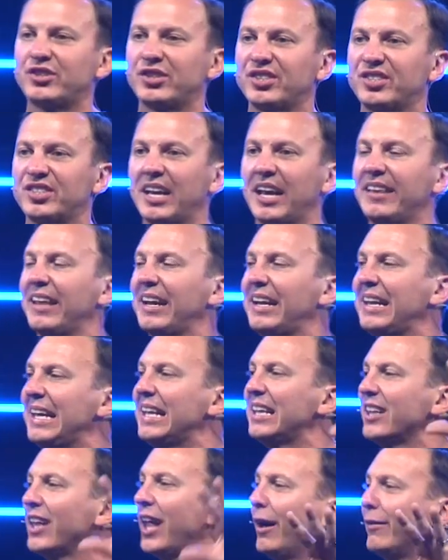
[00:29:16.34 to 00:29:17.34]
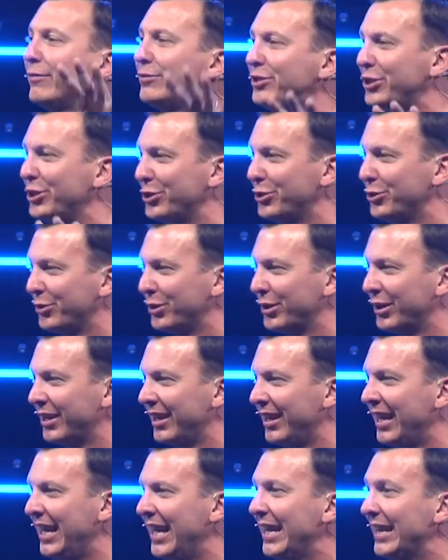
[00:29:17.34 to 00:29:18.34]
to say that he loves you,
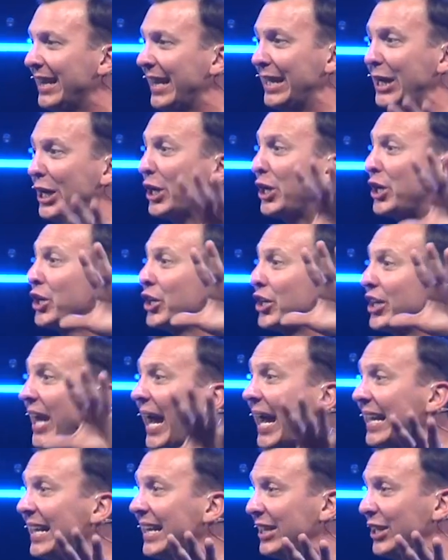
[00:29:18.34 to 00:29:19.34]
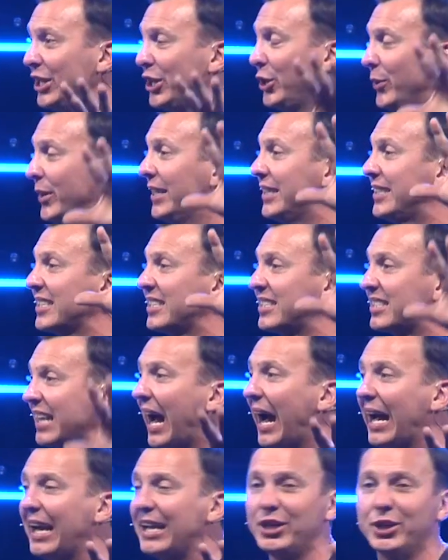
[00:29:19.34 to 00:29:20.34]
that he created you and
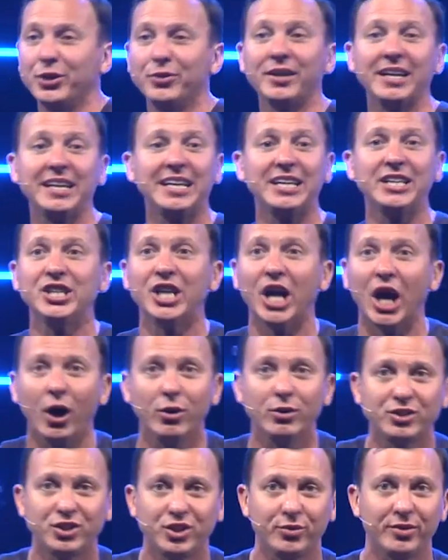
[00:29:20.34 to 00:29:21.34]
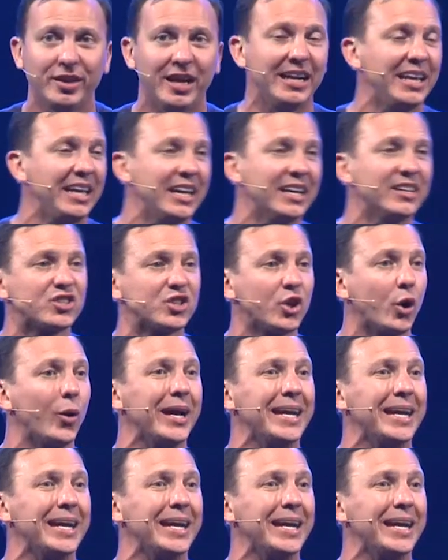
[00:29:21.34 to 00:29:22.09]
designed you, that he knows you, that he is so